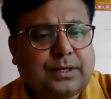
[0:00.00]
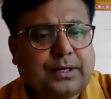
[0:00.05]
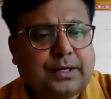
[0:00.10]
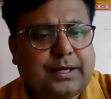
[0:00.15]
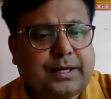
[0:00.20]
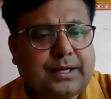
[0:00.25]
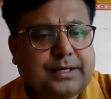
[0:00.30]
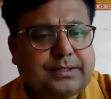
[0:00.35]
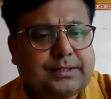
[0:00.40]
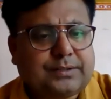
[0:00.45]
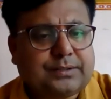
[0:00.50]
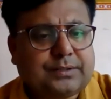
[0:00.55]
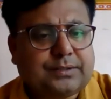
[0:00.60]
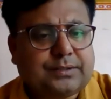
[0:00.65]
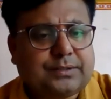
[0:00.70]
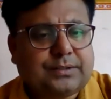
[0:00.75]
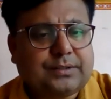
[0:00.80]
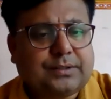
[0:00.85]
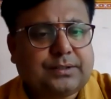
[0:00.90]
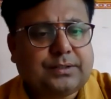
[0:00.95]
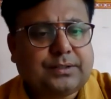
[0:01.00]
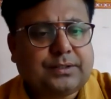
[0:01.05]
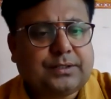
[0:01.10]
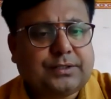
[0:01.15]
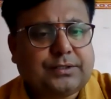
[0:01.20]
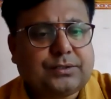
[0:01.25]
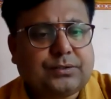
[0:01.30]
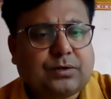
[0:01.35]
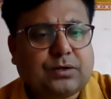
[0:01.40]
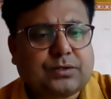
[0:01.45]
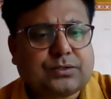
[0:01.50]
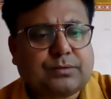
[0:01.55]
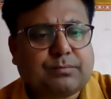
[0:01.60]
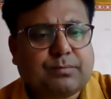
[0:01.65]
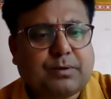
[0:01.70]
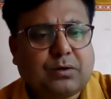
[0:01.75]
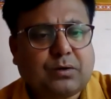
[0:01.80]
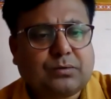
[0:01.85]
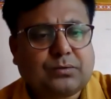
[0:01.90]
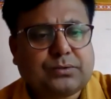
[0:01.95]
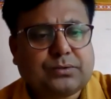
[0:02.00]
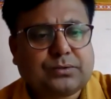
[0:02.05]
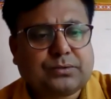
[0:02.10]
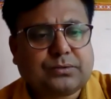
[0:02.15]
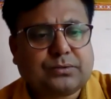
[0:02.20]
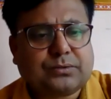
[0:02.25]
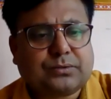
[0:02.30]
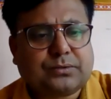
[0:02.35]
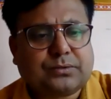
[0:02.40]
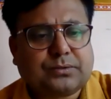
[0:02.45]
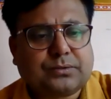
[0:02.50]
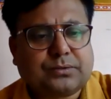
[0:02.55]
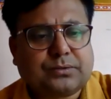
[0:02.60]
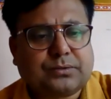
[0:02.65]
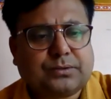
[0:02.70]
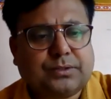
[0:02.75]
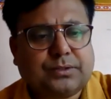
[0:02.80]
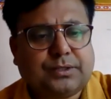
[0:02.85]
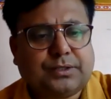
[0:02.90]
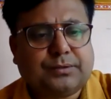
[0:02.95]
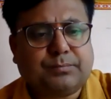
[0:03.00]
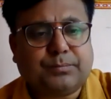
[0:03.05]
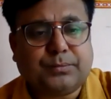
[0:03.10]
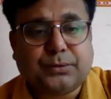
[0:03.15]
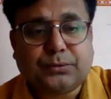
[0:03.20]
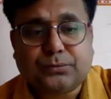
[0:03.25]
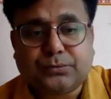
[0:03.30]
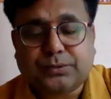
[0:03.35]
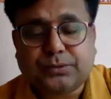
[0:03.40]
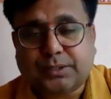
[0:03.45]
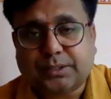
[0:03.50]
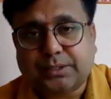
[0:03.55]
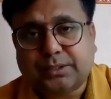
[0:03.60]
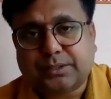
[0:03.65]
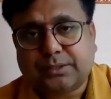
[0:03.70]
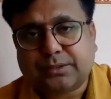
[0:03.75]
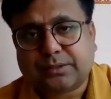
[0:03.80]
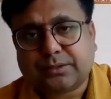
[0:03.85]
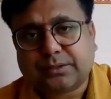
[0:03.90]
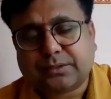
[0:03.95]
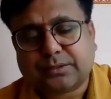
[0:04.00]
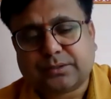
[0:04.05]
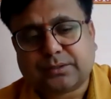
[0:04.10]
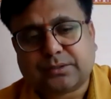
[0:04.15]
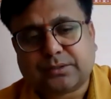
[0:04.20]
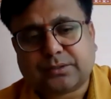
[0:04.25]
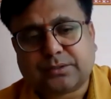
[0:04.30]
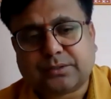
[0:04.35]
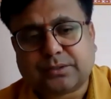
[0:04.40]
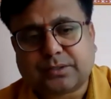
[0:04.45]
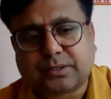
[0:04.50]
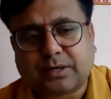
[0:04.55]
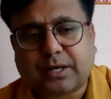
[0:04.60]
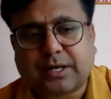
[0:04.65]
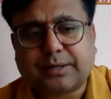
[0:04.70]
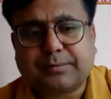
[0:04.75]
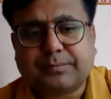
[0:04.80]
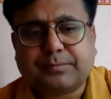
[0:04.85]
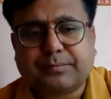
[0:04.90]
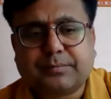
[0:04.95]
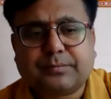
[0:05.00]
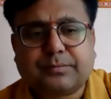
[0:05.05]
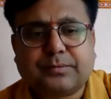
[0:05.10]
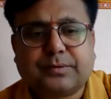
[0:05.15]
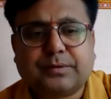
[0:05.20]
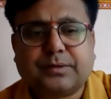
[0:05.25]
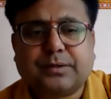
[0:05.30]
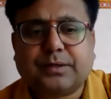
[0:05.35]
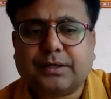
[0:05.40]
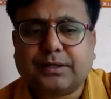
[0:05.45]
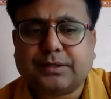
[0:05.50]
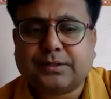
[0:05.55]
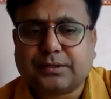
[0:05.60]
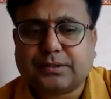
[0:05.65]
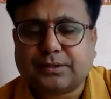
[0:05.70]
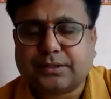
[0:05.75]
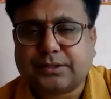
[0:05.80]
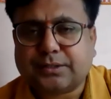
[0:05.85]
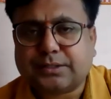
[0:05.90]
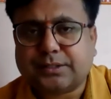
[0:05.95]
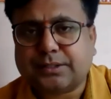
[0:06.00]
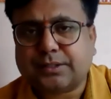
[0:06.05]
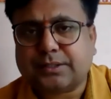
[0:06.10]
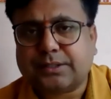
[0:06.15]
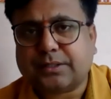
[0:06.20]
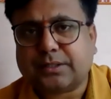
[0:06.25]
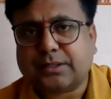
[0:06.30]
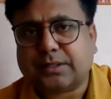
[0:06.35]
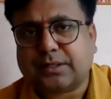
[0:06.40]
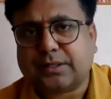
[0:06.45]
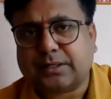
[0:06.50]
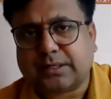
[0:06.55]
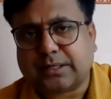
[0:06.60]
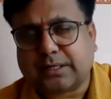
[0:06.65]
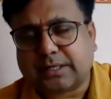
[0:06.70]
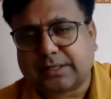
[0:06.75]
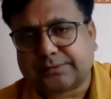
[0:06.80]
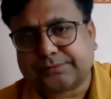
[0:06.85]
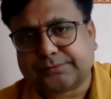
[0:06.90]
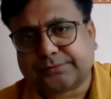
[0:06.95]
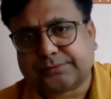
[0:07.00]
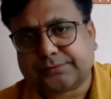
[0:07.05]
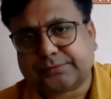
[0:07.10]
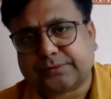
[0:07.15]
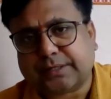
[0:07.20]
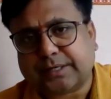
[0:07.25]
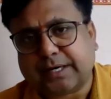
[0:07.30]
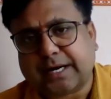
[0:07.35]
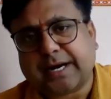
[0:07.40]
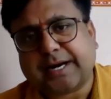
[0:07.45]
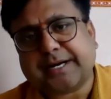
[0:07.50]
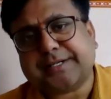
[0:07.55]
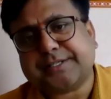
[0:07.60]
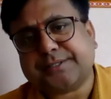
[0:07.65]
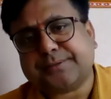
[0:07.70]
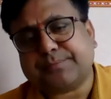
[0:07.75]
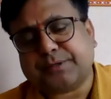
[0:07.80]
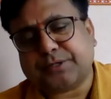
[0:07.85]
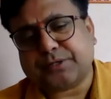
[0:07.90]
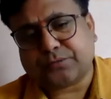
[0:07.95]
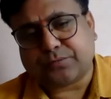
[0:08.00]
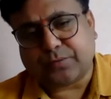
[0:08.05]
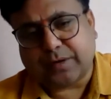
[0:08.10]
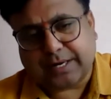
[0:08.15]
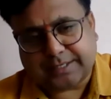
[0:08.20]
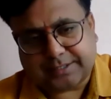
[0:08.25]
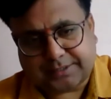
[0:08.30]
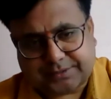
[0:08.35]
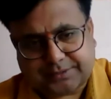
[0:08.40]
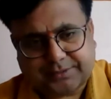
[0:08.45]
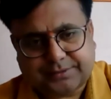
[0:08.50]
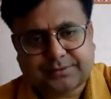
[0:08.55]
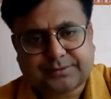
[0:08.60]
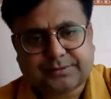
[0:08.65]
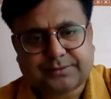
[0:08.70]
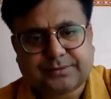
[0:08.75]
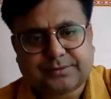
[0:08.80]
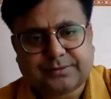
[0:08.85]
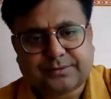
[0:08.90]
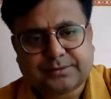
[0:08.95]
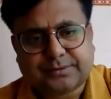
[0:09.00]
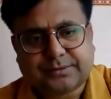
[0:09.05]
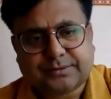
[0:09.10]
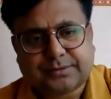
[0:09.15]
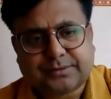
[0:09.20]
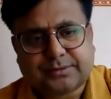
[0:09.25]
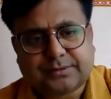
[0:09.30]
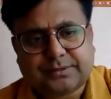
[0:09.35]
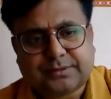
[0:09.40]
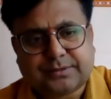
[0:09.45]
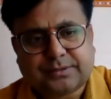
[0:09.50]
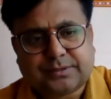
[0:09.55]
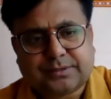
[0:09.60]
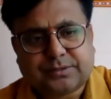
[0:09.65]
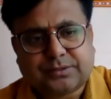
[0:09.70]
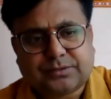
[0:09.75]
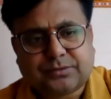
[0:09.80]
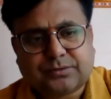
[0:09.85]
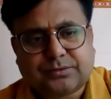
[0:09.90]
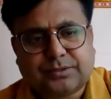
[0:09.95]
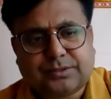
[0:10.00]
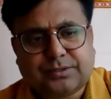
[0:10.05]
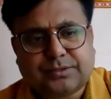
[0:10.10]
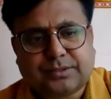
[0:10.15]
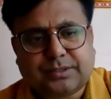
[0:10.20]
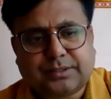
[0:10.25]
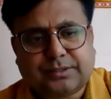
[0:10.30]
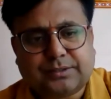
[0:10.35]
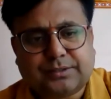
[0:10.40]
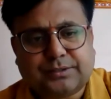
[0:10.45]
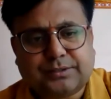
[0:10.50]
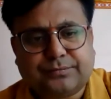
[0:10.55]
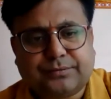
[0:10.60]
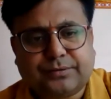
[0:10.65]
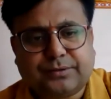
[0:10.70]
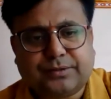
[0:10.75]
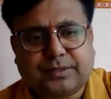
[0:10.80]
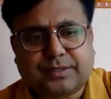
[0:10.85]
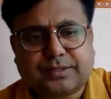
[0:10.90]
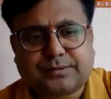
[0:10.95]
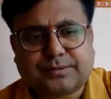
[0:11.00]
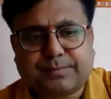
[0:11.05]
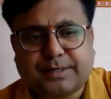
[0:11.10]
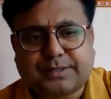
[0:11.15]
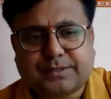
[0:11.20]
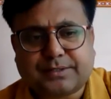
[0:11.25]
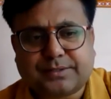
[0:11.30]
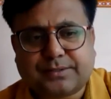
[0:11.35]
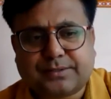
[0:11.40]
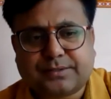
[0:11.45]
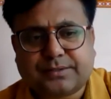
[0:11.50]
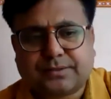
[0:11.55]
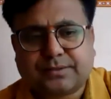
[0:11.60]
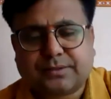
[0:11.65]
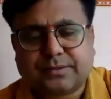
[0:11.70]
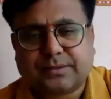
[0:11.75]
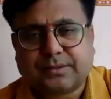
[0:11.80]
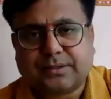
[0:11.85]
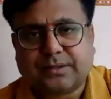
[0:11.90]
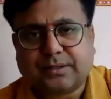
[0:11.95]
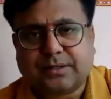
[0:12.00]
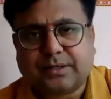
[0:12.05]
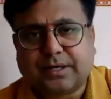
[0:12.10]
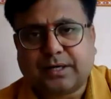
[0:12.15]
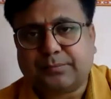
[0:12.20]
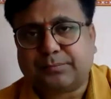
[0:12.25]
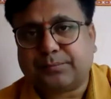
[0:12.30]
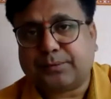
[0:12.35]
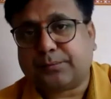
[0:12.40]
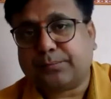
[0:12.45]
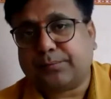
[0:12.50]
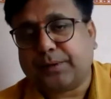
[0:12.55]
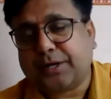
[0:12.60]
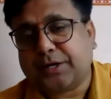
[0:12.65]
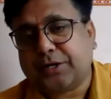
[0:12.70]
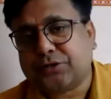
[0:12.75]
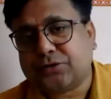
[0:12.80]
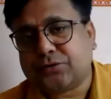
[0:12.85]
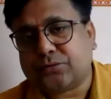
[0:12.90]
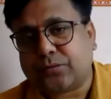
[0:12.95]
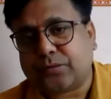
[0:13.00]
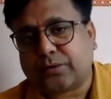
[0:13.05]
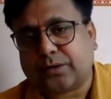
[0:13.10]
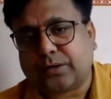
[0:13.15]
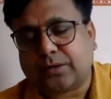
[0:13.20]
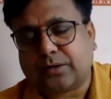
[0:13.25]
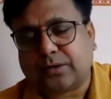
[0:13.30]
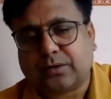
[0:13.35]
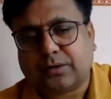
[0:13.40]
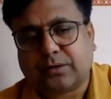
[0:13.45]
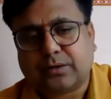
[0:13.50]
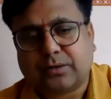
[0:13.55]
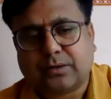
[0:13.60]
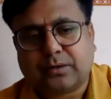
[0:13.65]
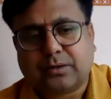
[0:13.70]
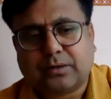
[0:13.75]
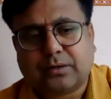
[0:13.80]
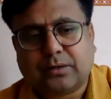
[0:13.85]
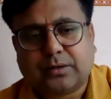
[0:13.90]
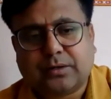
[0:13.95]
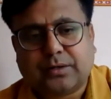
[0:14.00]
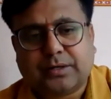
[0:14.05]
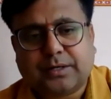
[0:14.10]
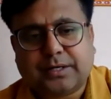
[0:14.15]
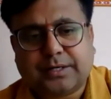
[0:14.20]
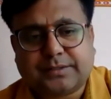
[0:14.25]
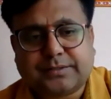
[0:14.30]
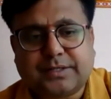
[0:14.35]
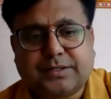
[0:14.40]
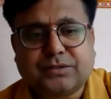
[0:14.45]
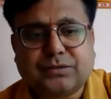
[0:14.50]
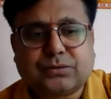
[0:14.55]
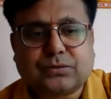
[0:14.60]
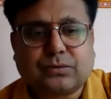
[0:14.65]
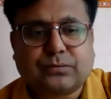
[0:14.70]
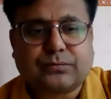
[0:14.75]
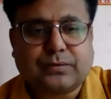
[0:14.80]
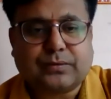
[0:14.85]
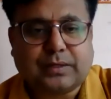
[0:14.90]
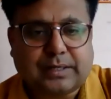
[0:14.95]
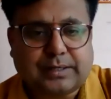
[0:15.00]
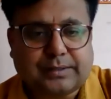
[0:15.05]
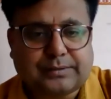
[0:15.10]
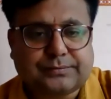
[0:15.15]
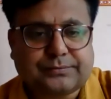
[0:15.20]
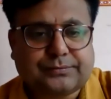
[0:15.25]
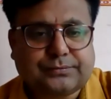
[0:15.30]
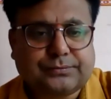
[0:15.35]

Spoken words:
and he talks about the beauty, time, eternity, love, and spirituality. So these are the different aspects and perpetual essence of love.